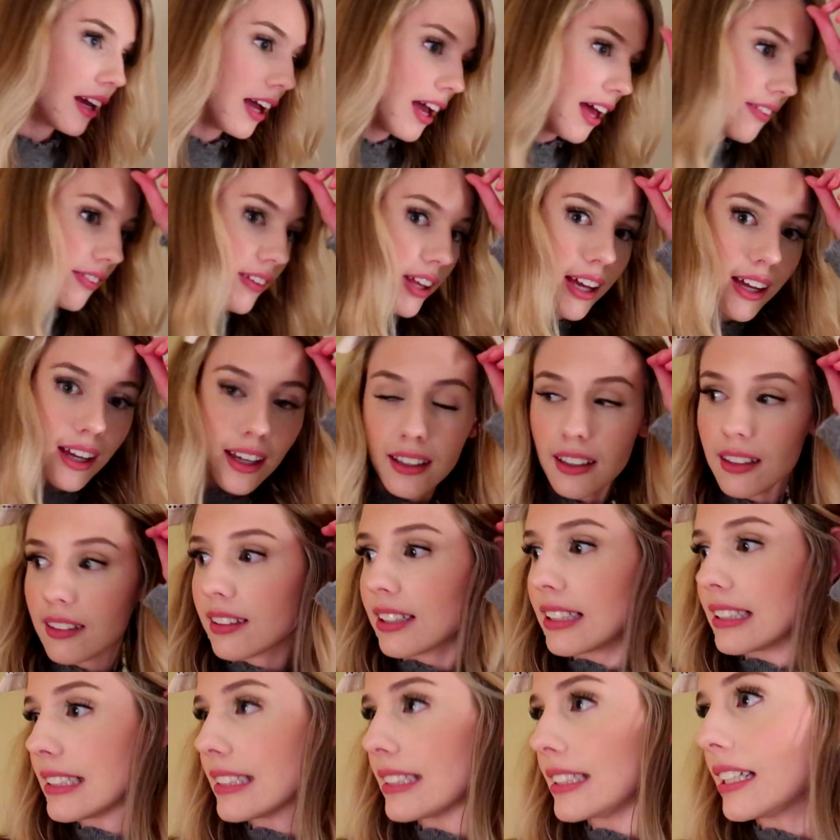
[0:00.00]
And then
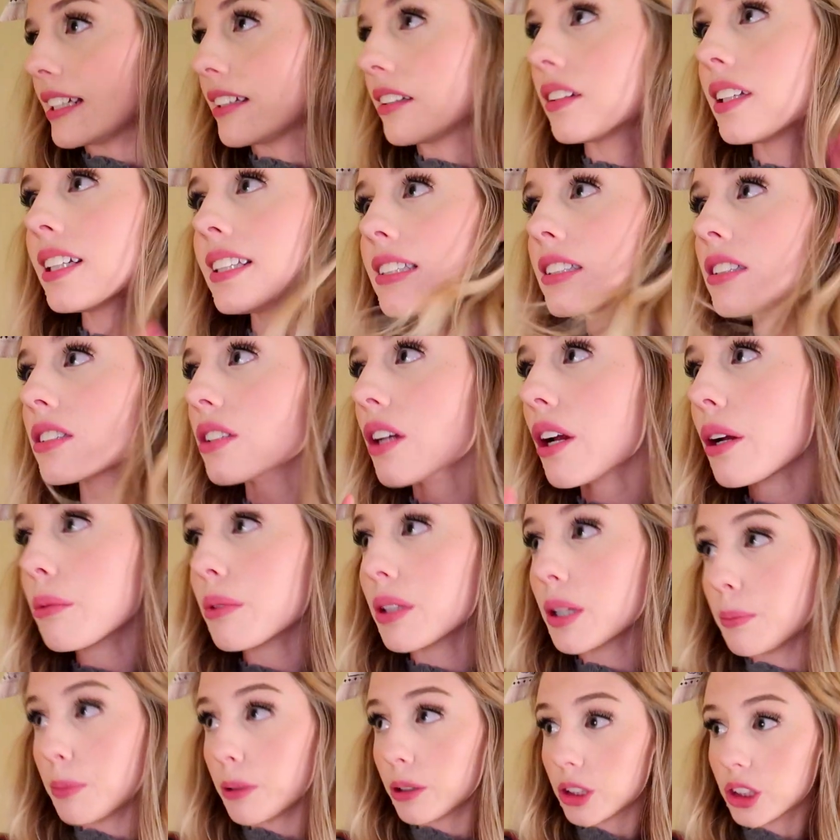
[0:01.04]
let's see, let's start with
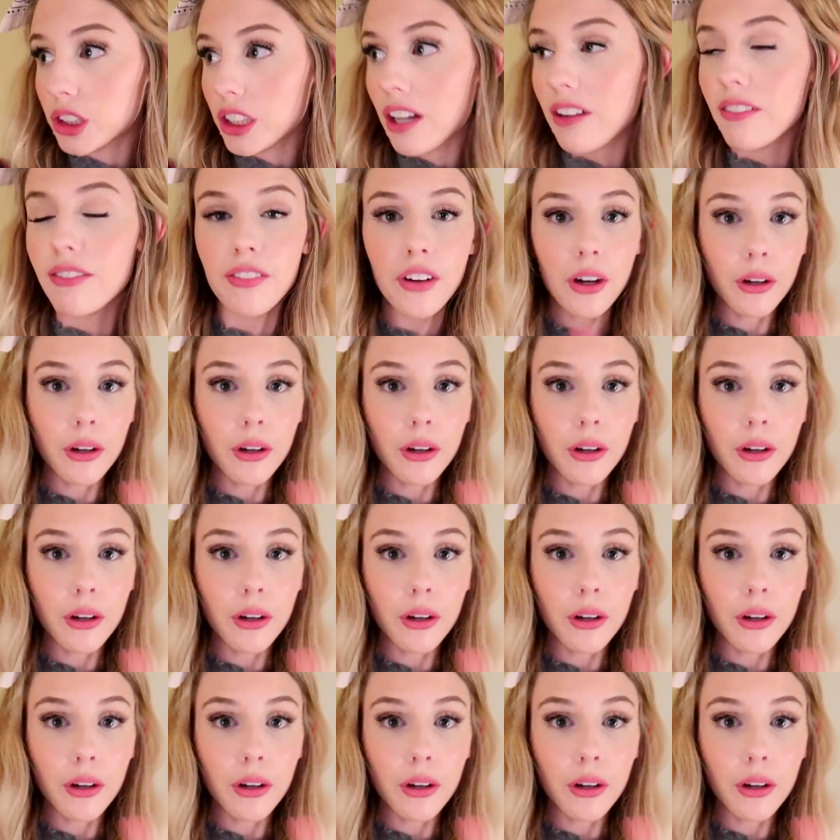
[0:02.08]
the bookshelf.